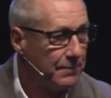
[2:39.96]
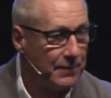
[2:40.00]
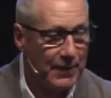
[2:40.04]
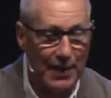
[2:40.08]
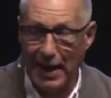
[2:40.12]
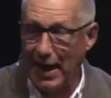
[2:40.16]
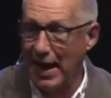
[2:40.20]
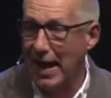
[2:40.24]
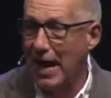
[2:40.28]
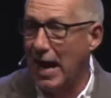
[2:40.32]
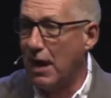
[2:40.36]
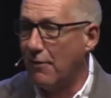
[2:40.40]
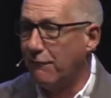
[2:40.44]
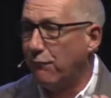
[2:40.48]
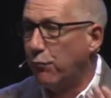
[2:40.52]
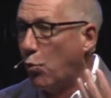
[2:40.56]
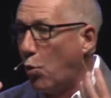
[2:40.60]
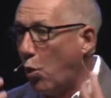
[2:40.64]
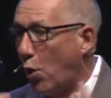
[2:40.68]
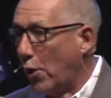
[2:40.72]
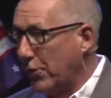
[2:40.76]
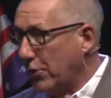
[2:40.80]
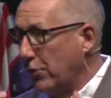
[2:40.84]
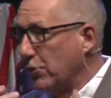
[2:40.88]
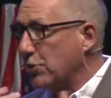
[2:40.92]
I have
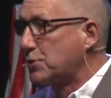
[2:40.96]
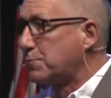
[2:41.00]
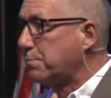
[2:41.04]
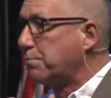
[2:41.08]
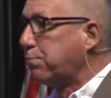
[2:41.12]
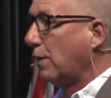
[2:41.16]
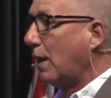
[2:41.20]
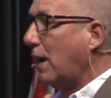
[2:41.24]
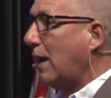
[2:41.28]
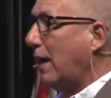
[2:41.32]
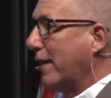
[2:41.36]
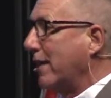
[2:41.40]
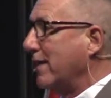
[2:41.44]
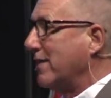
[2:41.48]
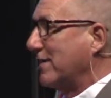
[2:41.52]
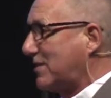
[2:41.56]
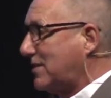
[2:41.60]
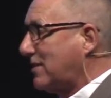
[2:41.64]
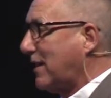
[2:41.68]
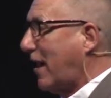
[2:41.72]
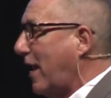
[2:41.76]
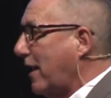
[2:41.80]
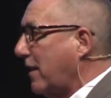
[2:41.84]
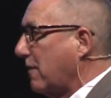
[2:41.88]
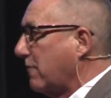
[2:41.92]
warrior's blood
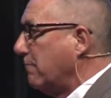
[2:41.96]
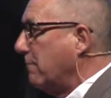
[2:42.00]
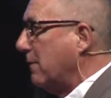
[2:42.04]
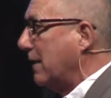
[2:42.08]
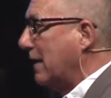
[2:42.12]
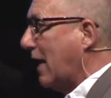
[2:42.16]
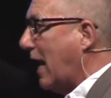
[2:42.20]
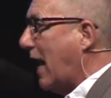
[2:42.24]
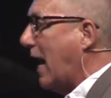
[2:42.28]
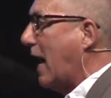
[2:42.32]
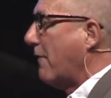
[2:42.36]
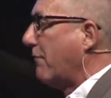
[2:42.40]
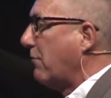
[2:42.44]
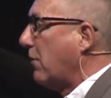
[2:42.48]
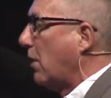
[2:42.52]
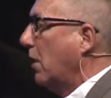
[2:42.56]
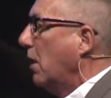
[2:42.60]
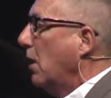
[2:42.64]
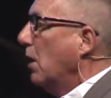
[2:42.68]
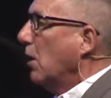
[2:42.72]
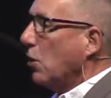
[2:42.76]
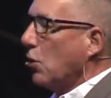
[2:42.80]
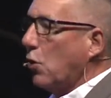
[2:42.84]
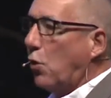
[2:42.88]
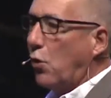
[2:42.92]
inside of me. I have the
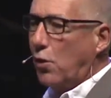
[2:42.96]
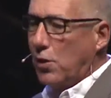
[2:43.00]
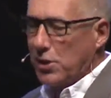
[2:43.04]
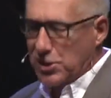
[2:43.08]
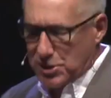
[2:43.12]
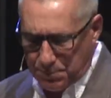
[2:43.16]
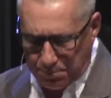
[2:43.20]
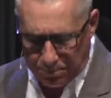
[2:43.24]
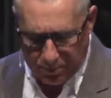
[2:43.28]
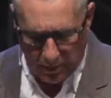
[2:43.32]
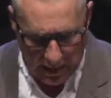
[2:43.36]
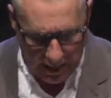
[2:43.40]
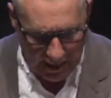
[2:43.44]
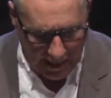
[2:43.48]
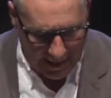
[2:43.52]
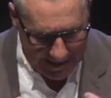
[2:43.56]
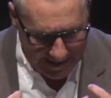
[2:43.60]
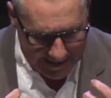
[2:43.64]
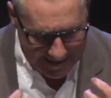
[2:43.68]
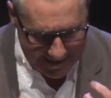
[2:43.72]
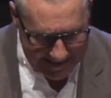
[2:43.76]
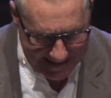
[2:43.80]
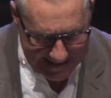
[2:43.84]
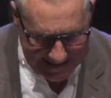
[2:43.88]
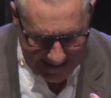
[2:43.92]
Lord's blood
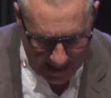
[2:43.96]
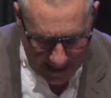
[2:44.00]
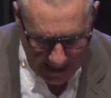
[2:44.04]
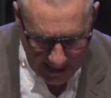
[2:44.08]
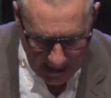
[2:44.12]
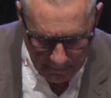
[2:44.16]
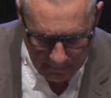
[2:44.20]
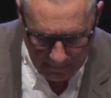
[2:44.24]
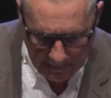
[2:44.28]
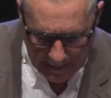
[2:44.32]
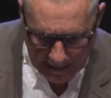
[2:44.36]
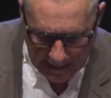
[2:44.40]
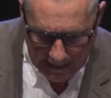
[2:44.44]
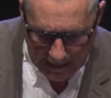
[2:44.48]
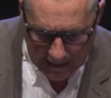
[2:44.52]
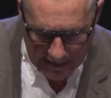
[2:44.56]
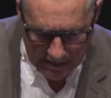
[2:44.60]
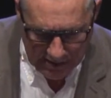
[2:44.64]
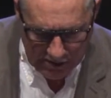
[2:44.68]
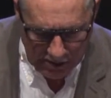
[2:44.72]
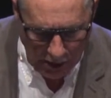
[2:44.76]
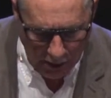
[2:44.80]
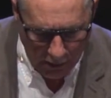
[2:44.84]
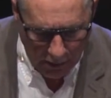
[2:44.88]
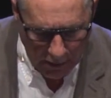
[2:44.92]
inside of me. And
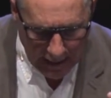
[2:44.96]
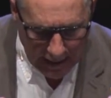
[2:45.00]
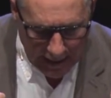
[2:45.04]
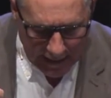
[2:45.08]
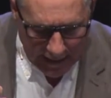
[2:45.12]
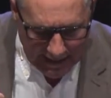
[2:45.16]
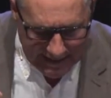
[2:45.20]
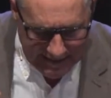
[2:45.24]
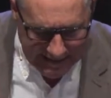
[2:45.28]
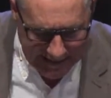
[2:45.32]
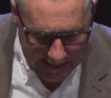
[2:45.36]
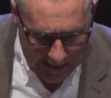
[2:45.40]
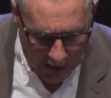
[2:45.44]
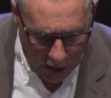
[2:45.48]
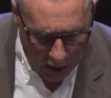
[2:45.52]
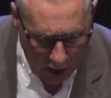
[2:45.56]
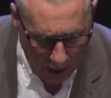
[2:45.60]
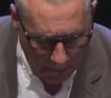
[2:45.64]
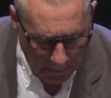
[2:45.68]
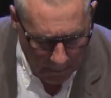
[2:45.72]
so it's in our